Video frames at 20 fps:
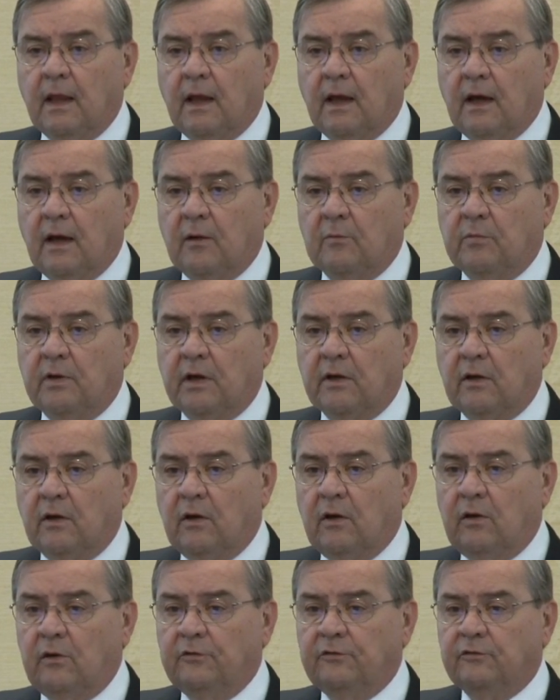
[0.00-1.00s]
Uh, but
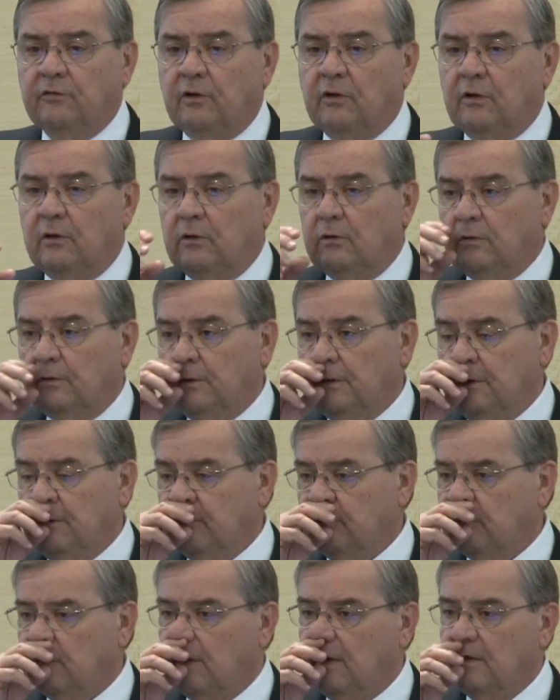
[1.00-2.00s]
also,
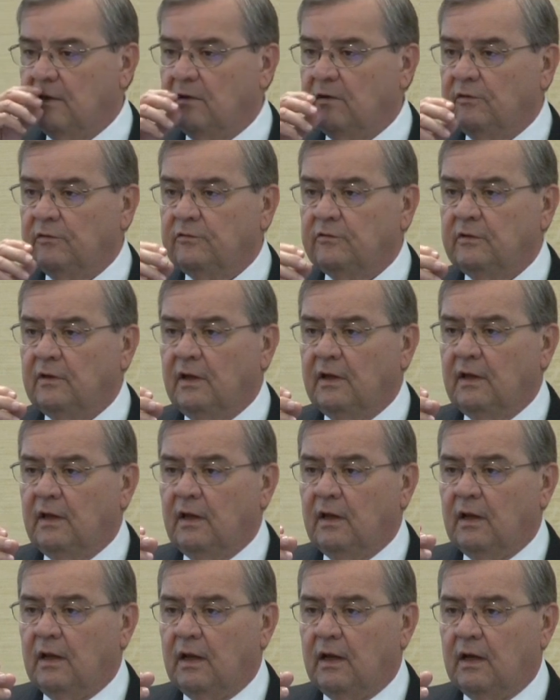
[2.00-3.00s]
these scales
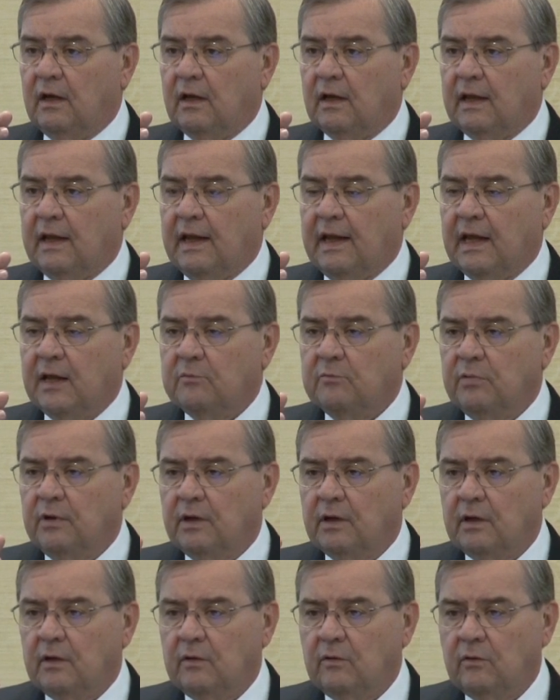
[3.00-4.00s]
uh, had
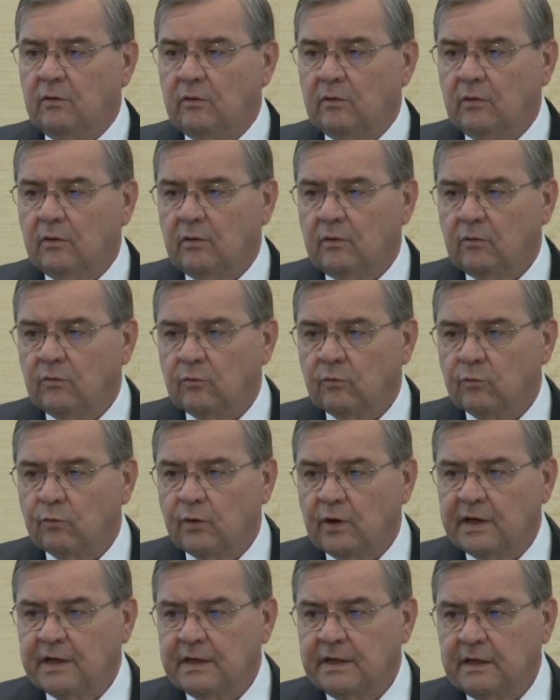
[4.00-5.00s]
been
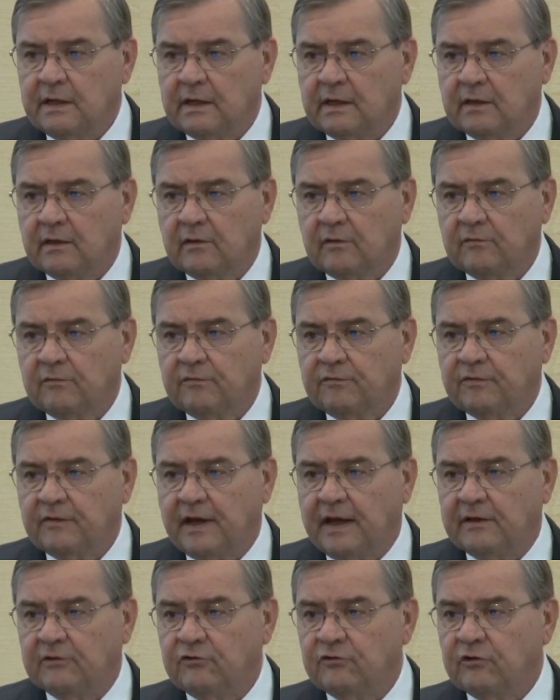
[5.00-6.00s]
rid of
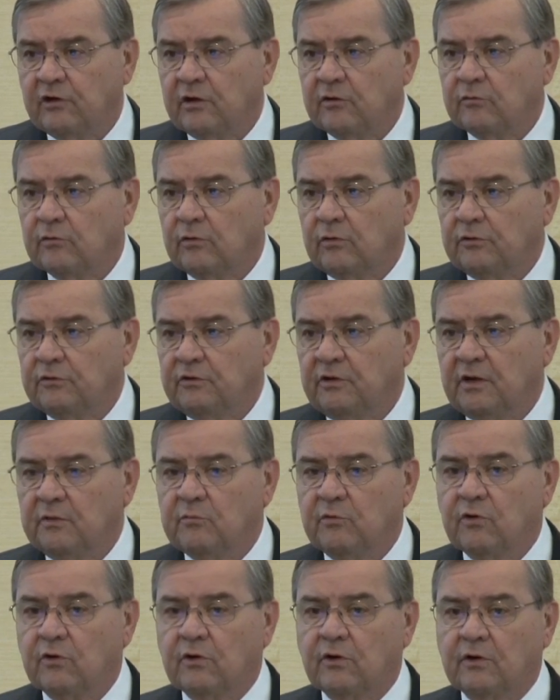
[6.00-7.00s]
that general
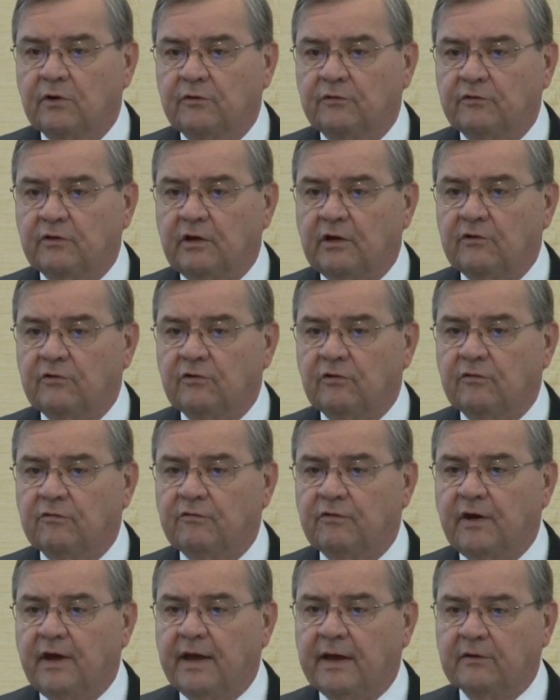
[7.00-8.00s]
demoralization
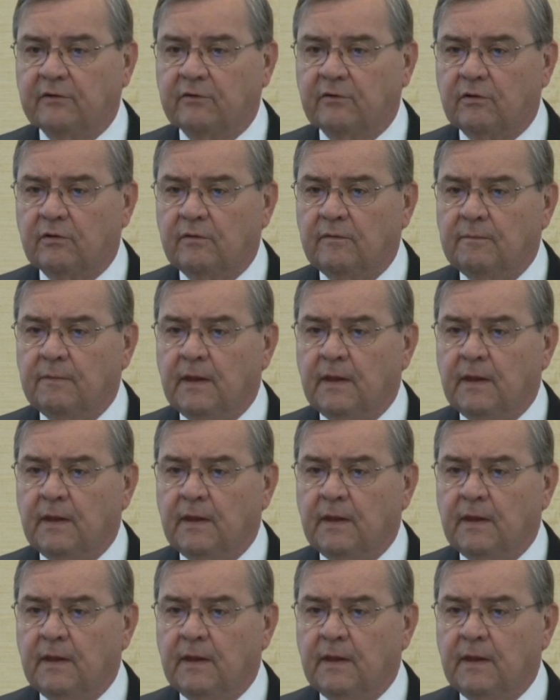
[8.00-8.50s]
factor.